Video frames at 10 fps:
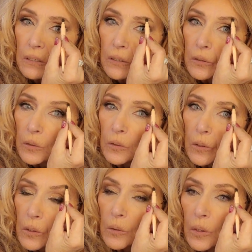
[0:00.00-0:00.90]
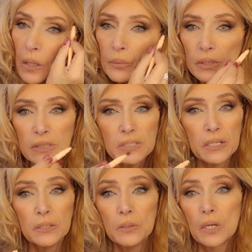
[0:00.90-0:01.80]
Oh, I want to
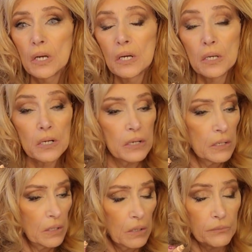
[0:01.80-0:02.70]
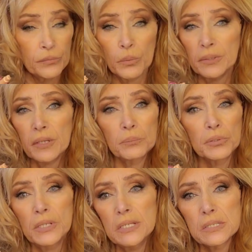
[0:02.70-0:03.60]
tell you one thing,
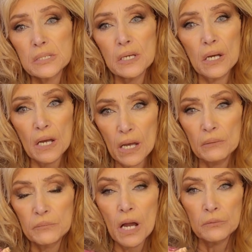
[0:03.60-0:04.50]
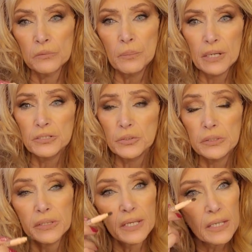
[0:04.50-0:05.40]
please. I'll remind you
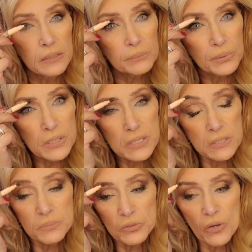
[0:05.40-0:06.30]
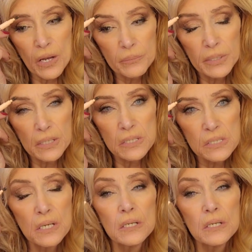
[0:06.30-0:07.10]
at the end, please subscribe because